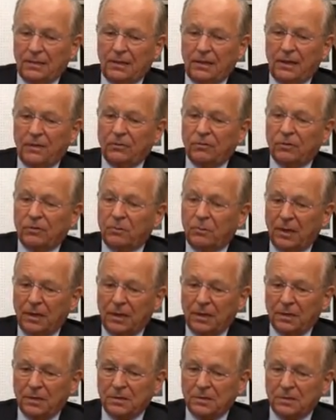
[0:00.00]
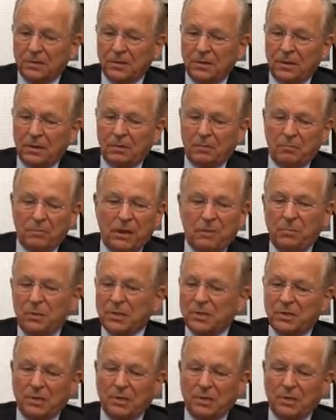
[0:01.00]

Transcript: the Europeans may be